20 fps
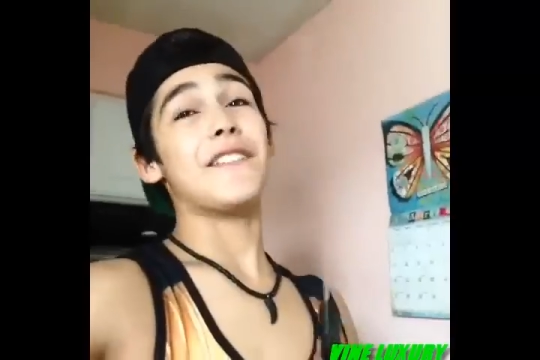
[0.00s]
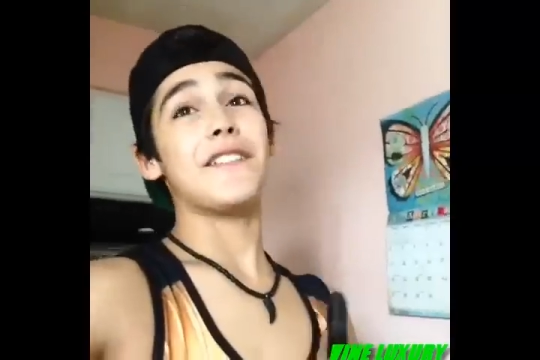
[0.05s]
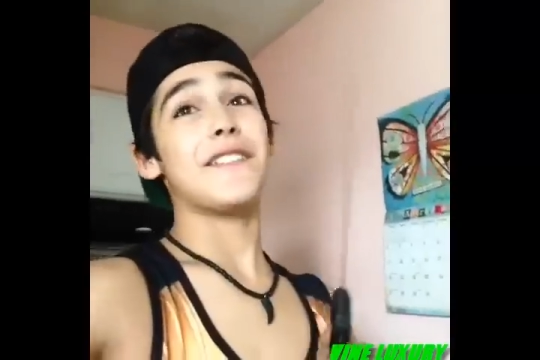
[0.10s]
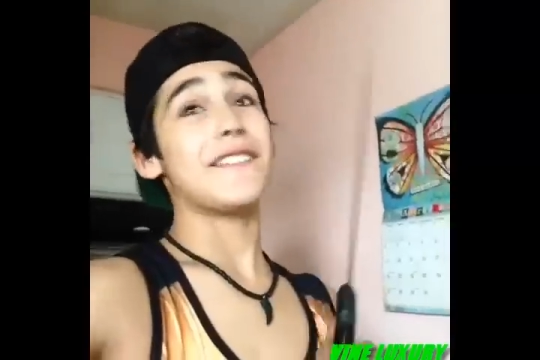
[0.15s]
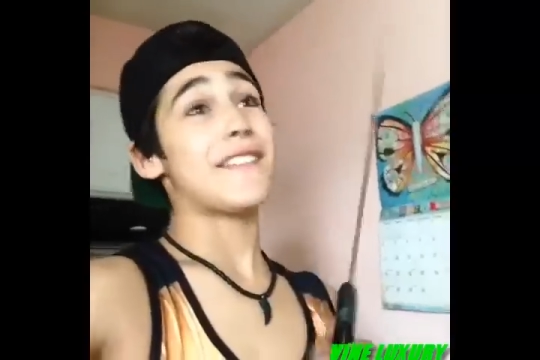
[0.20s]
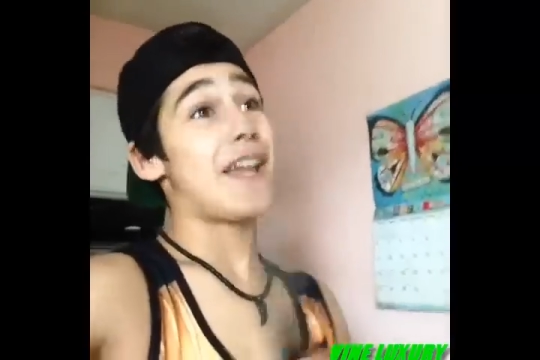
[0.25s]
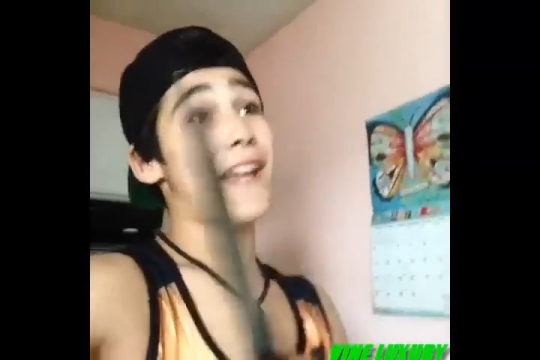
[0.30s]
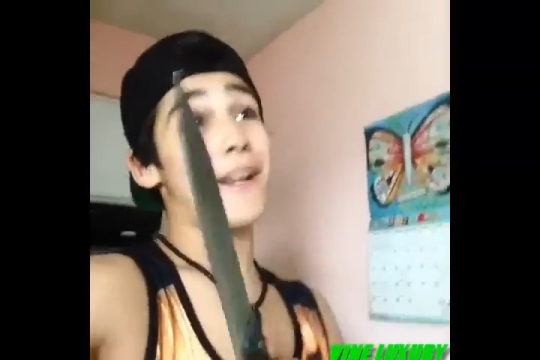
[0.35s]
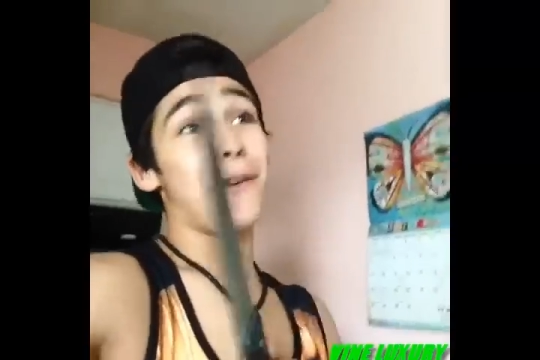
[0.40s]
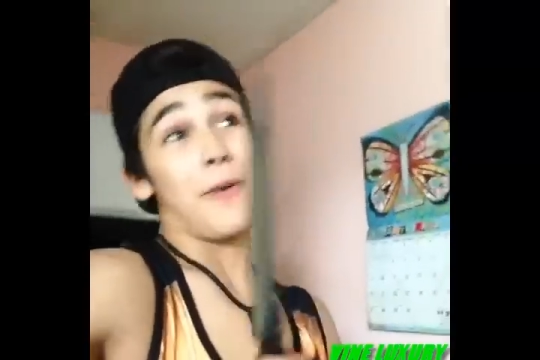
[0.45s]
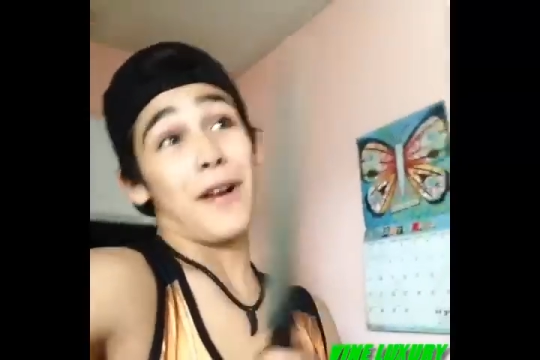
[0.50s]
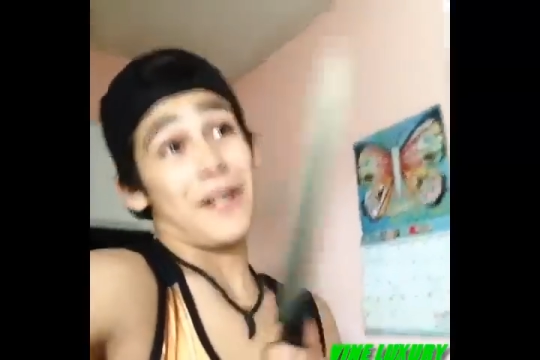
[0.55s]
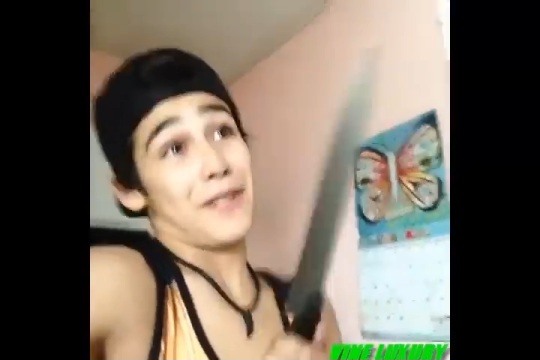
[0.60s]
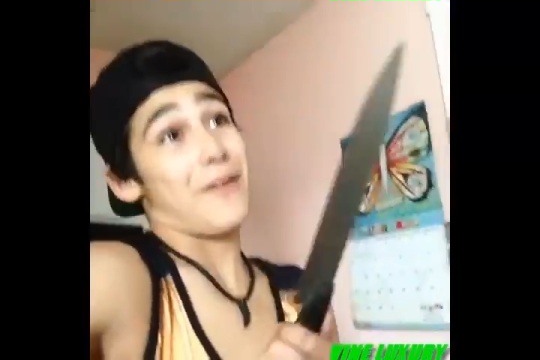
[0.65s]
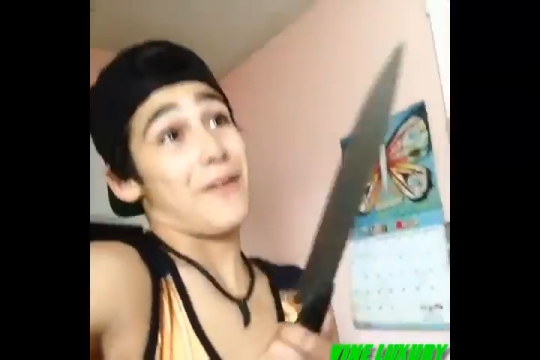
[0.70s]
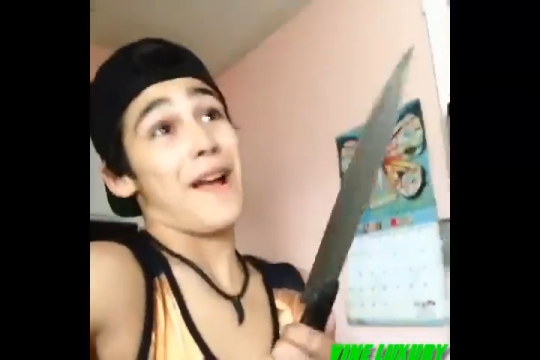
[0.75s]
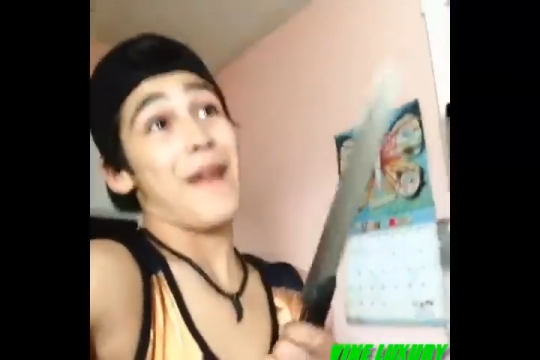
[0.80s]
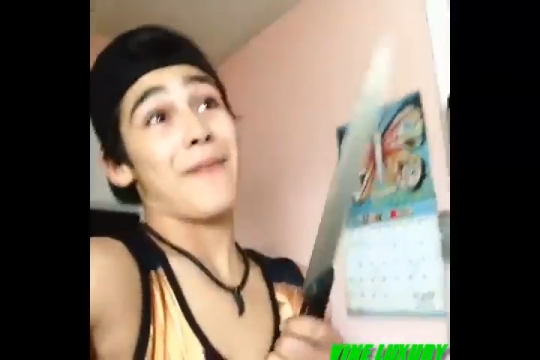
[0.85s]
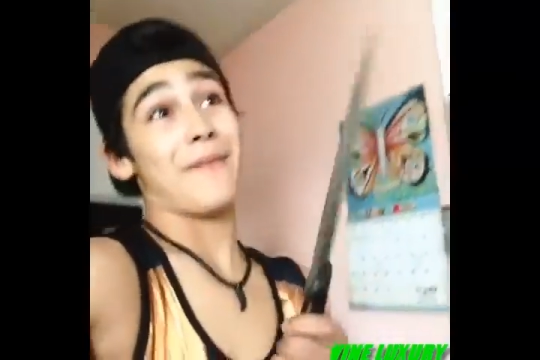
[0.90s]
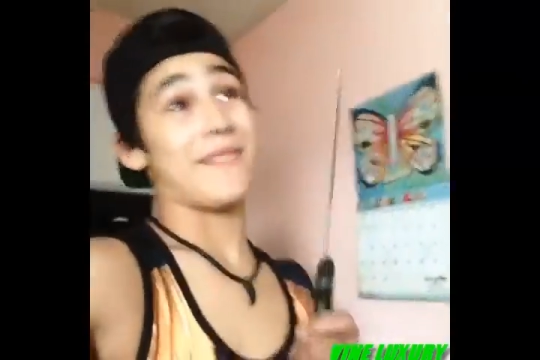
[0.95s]
Say Watch
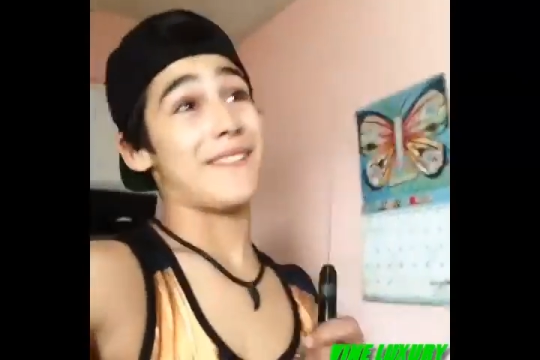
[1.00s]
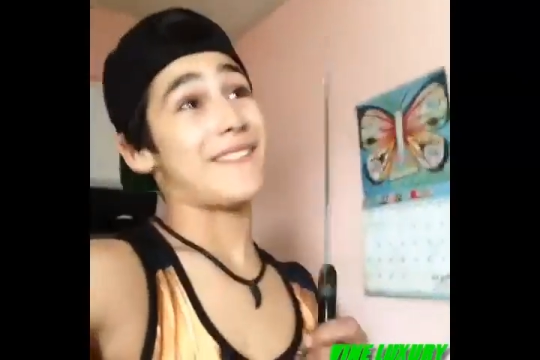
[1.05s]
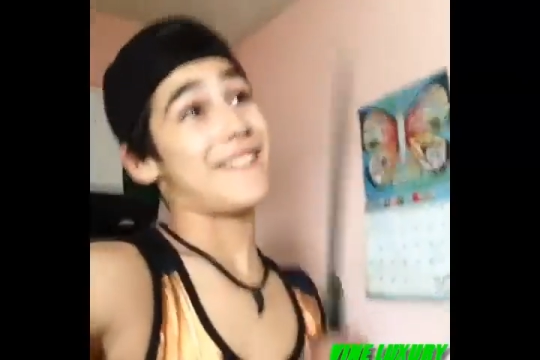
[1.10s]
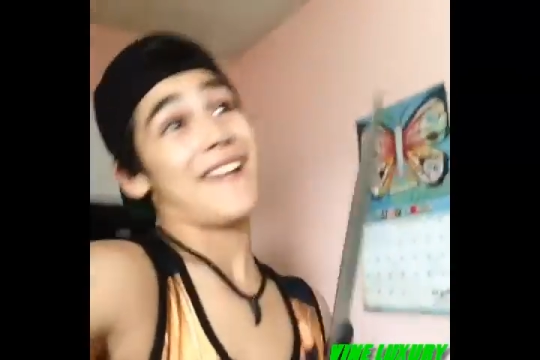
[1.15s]
what happens.